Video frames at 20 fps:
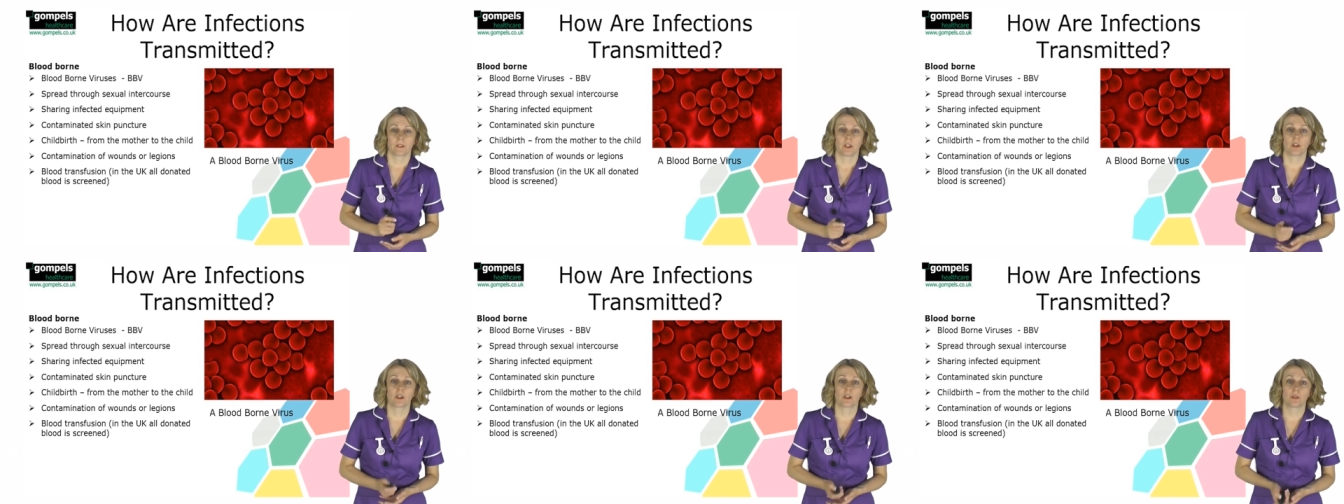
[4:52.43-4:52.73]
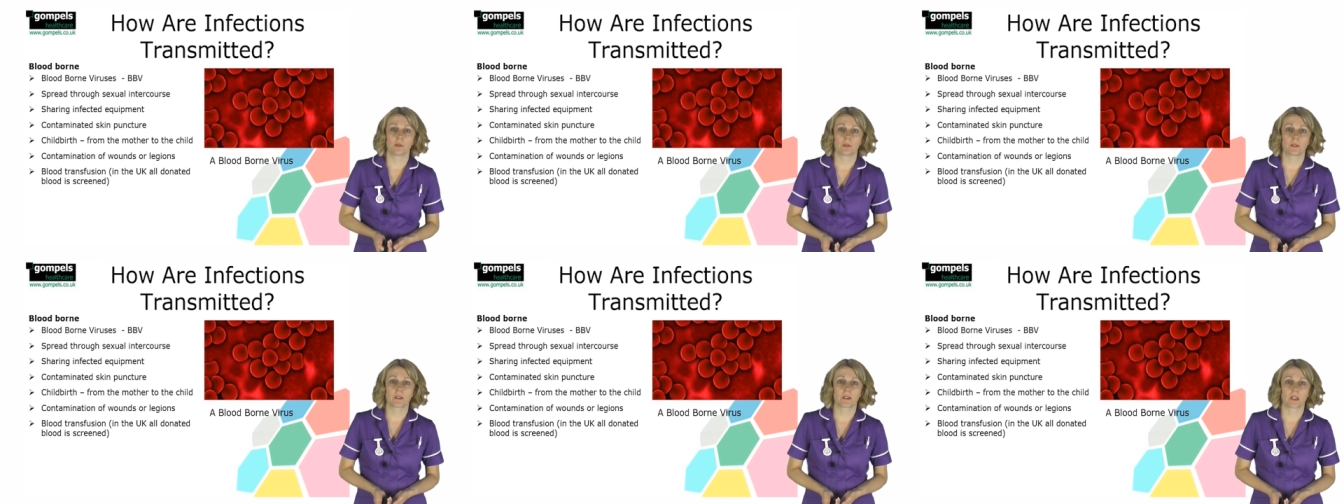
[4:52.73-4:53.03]
You can
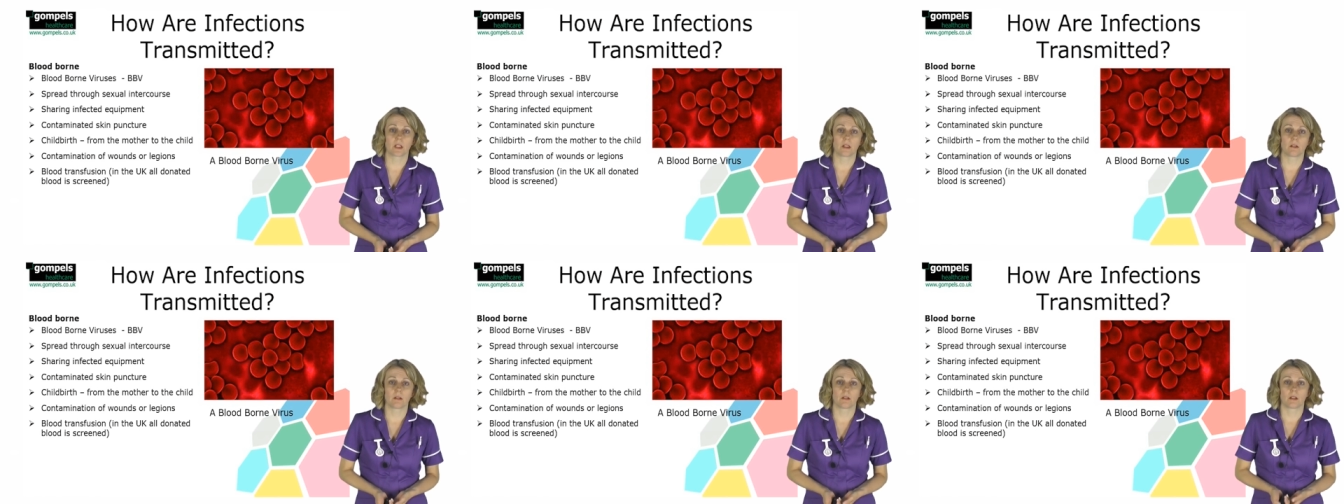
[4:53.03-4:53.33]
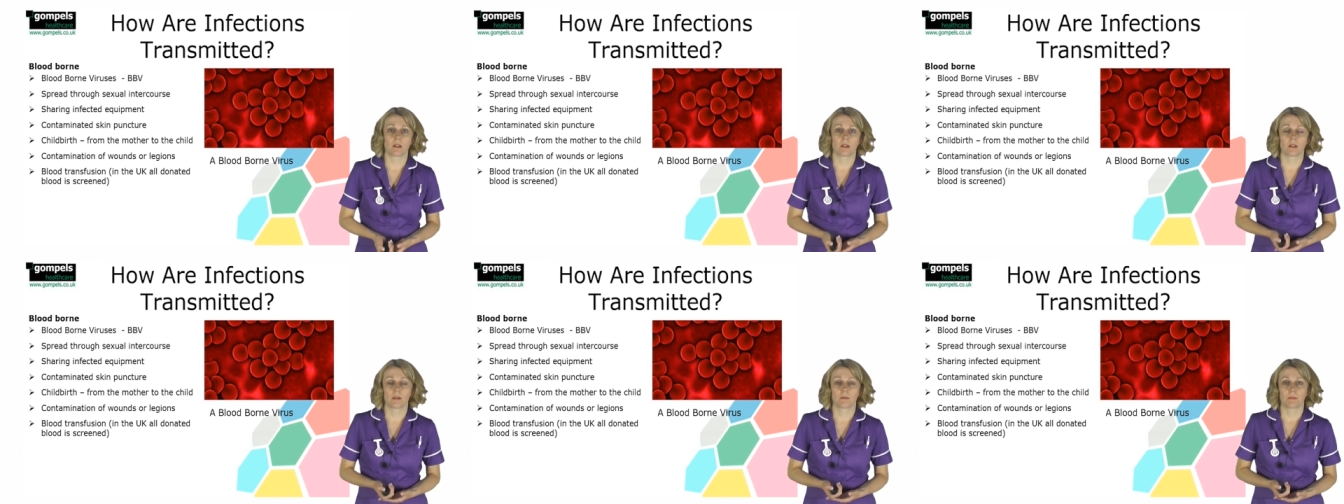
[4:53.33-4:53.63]
also
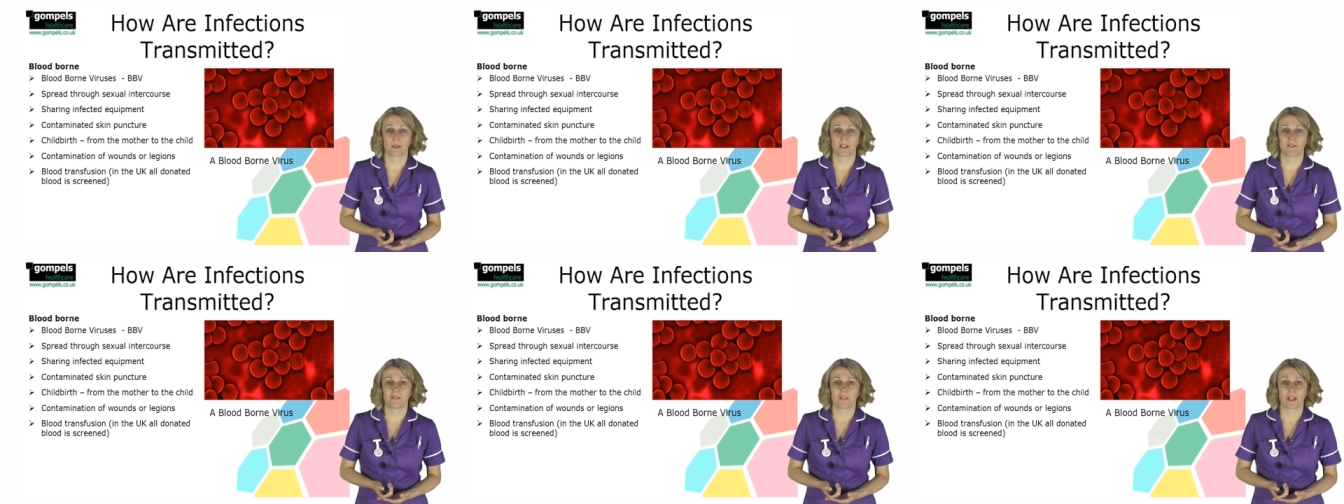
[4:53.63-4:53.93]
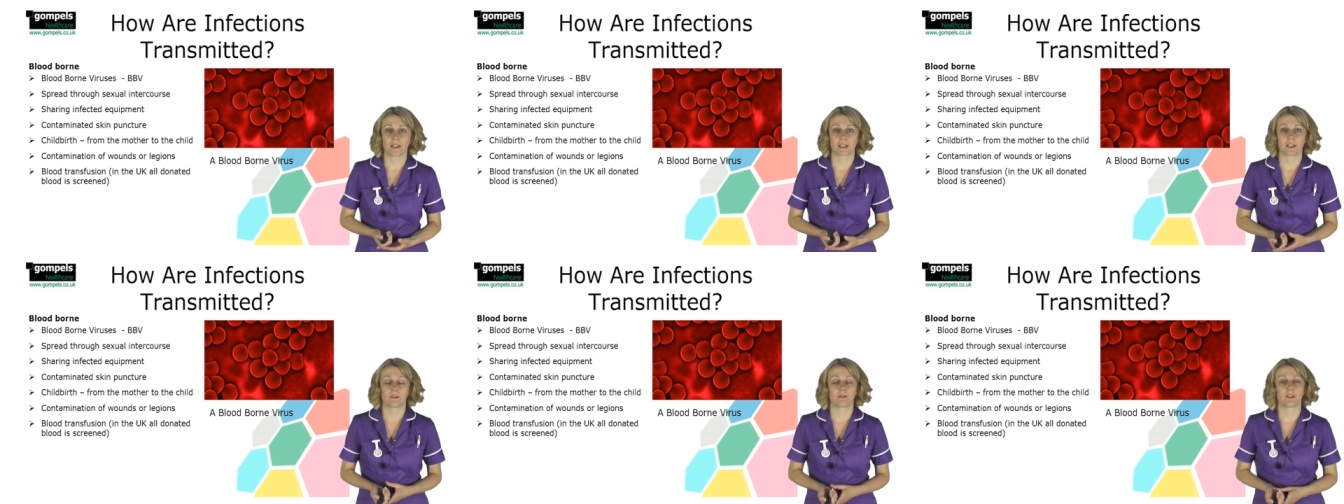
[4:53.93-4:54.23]
be
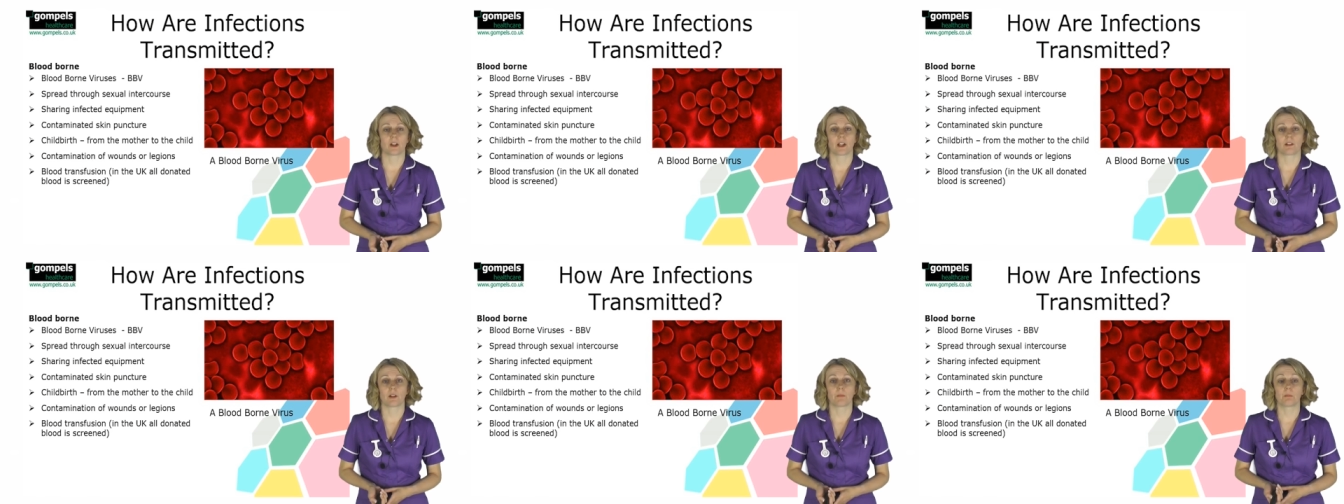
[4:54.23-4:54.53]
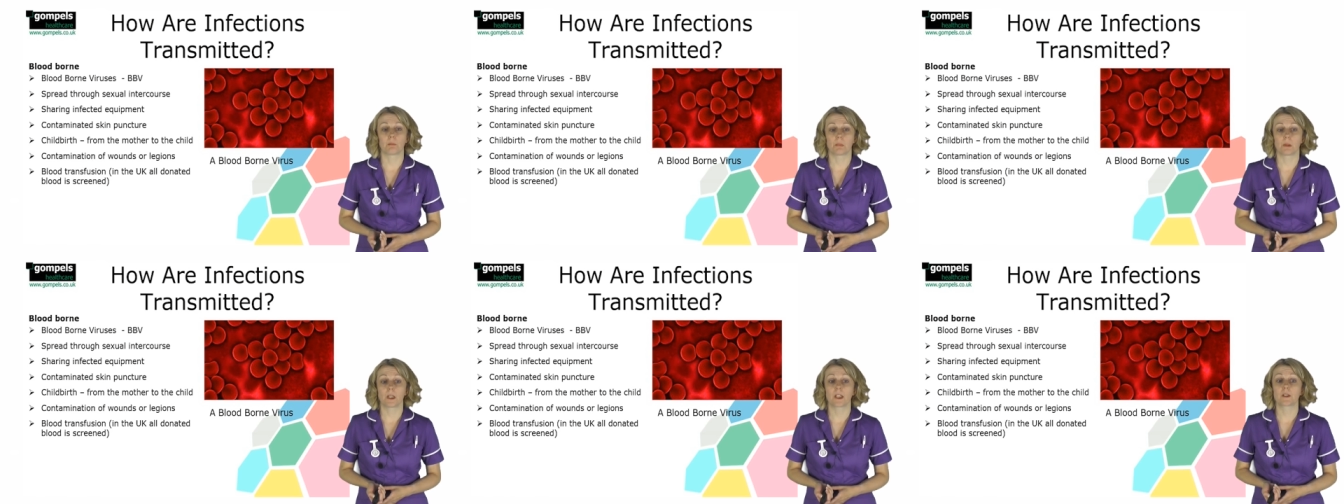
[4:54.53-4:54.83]
infected via
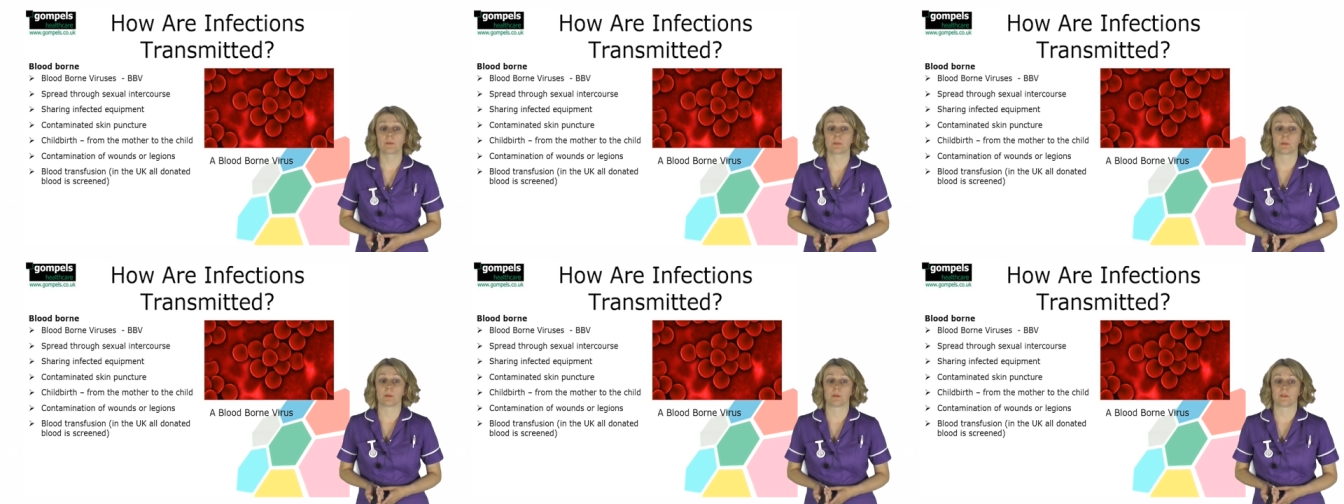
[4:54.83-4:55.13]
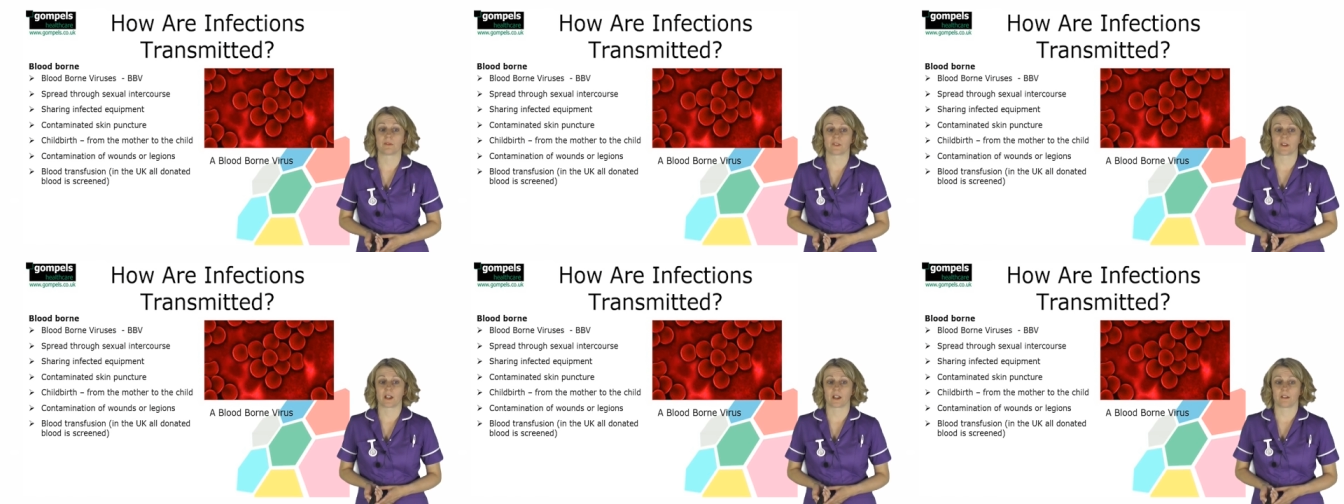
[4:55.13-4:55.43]
a
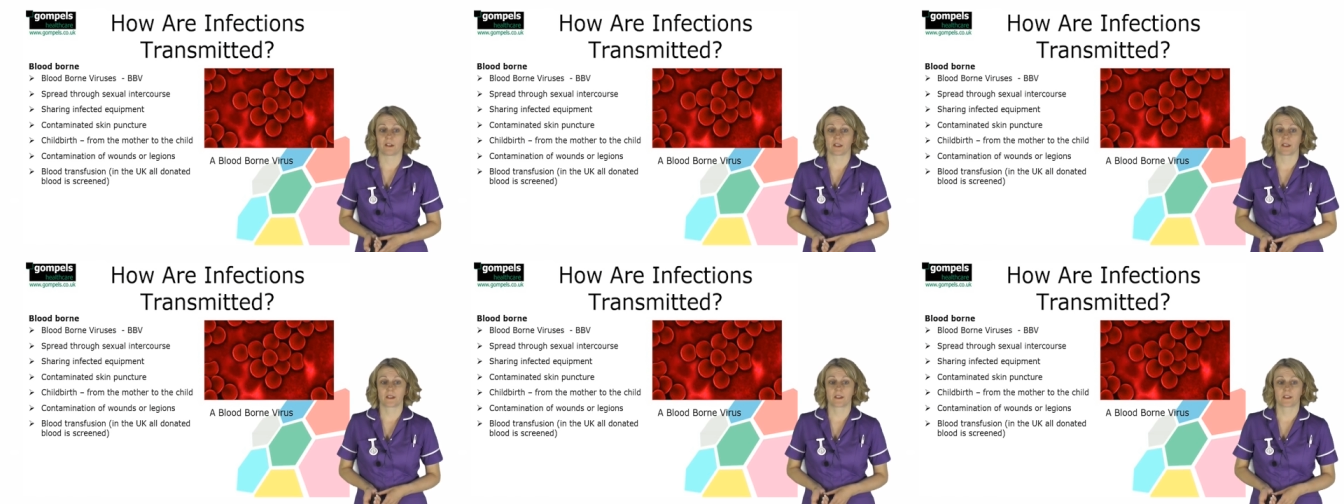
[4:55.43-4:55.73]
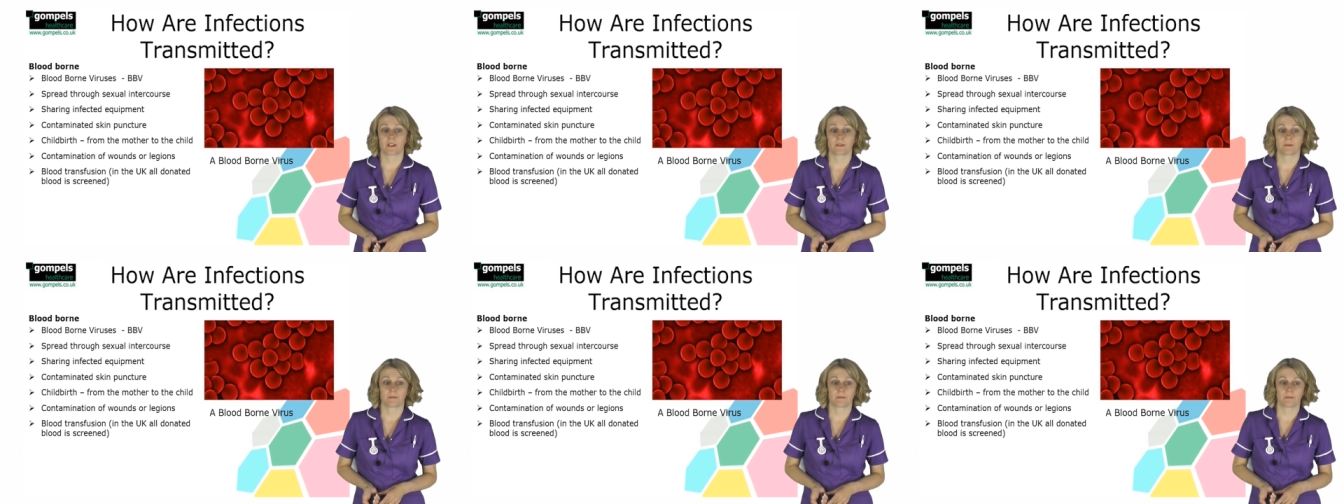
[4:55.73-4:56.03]
blood-borne
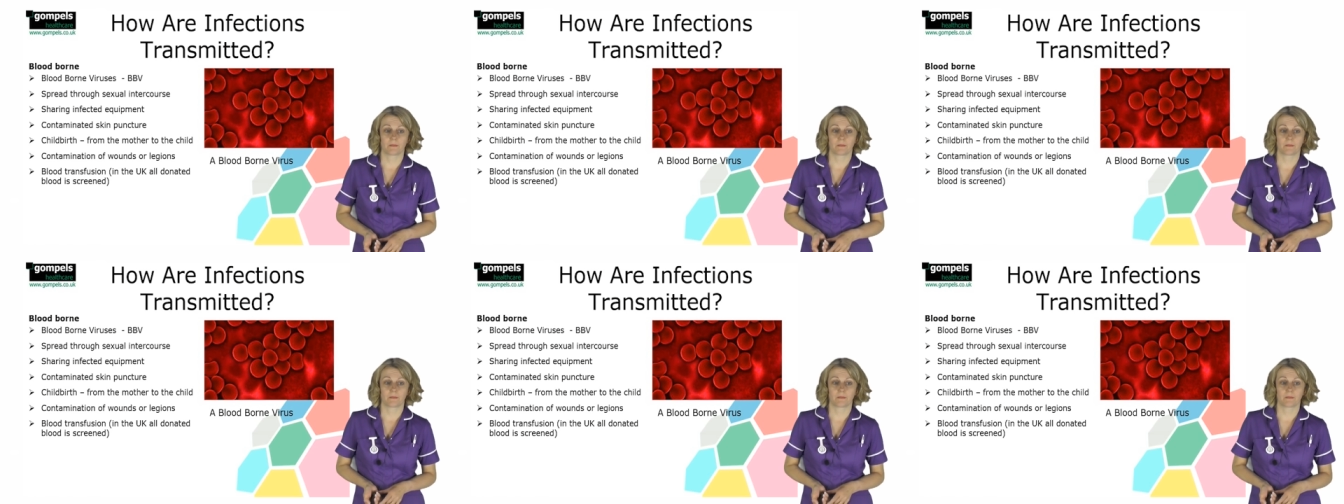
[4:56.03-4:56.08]
virus.